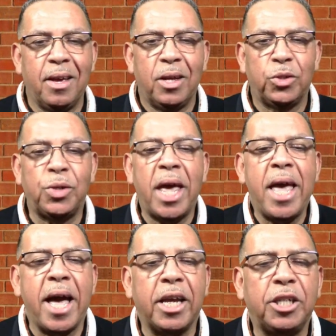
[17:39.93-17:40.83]
Today,
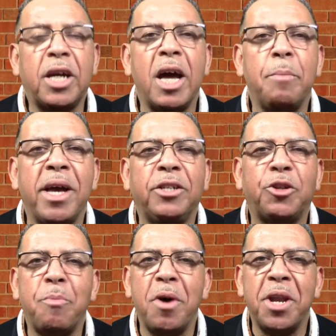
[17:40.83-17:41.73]
I shine my
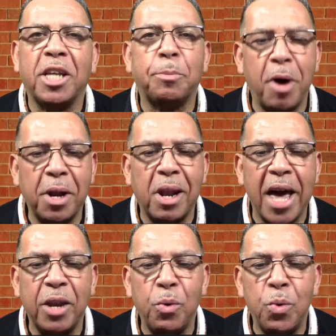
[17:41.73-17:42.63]
sermonic
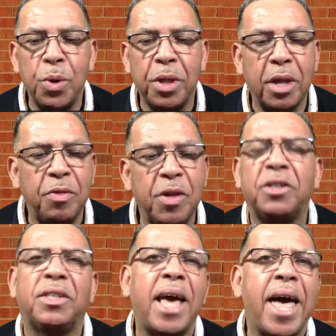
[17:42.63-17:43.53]
spotlight on this
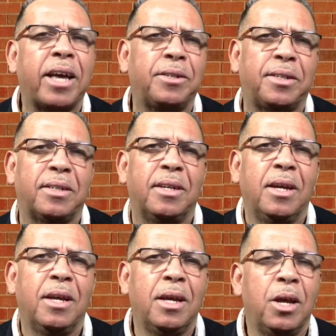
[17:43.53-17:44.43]
text
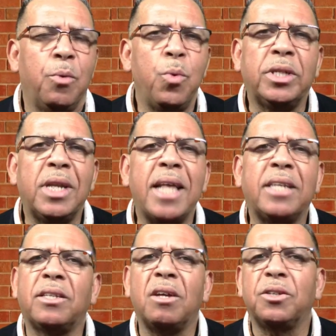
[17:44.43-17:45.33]
which lets
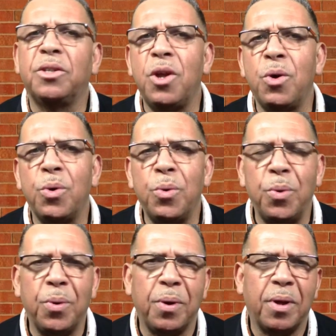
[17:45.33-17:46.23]
us know
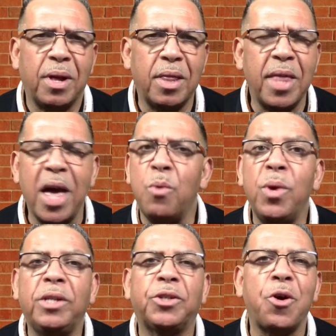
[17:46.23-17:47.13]
that we
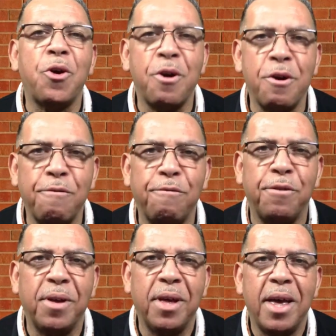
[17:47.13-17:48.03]
serve
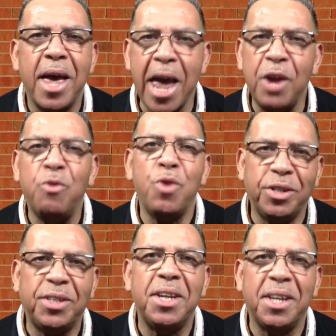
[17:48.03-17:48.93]
a
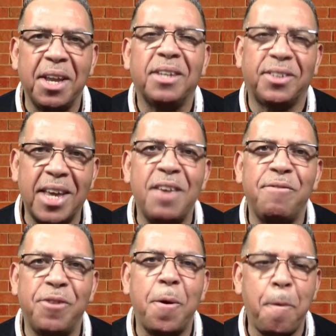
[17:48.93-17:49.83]
risen Savior,